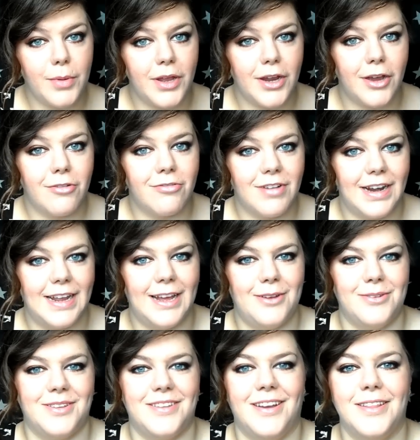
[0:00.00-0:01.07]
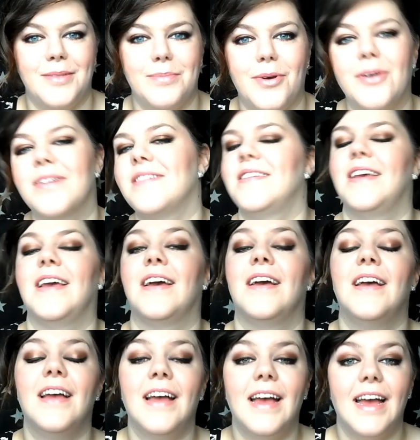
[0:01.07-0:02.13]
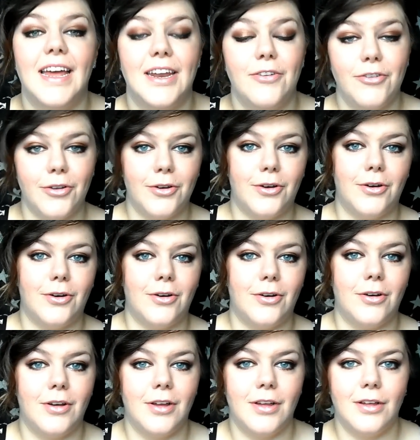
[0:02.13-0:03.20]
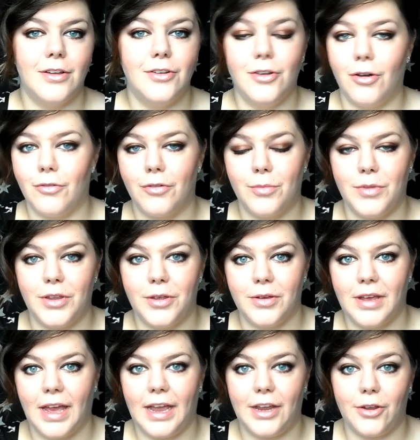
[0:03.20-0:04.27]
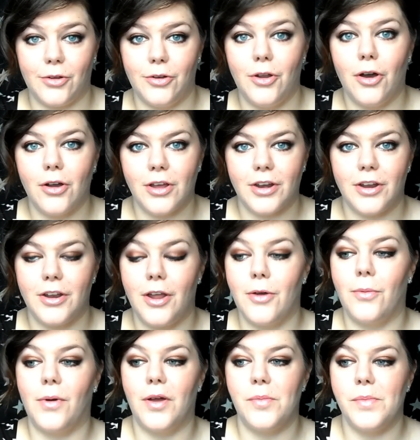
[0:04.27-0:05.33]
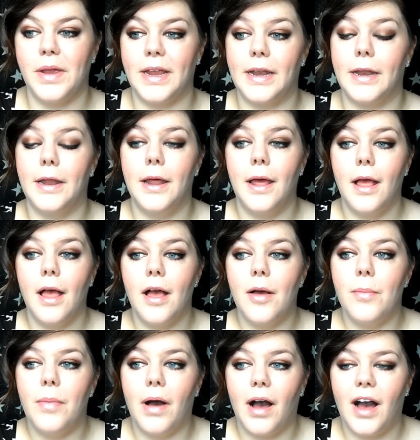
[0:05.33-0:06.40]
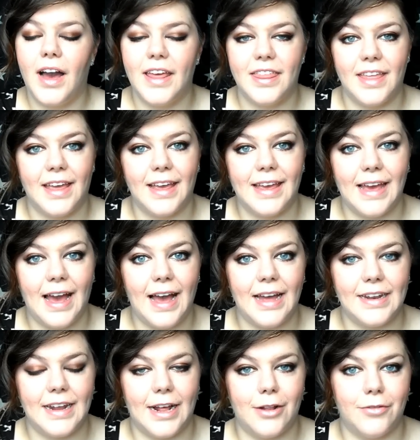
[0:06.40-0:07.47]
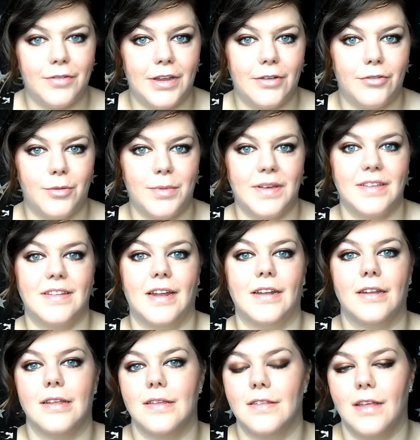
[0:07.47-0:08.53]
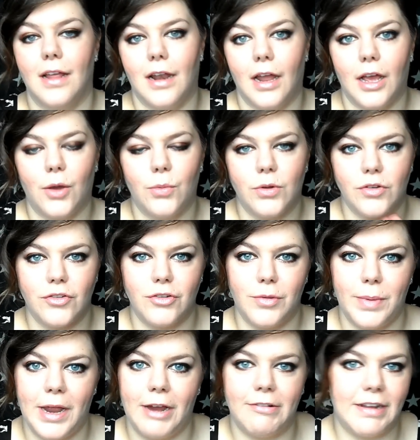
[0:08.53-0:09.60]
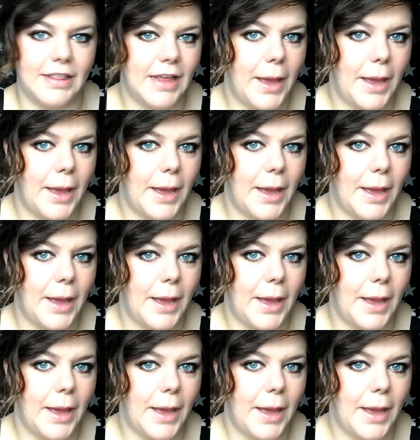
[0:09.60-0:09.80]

I'm going to go really outside the box here, and if you're not from the U K, you're not going to know what I mean, but I think Kat and Alfie from EastEnders are like one true pairing.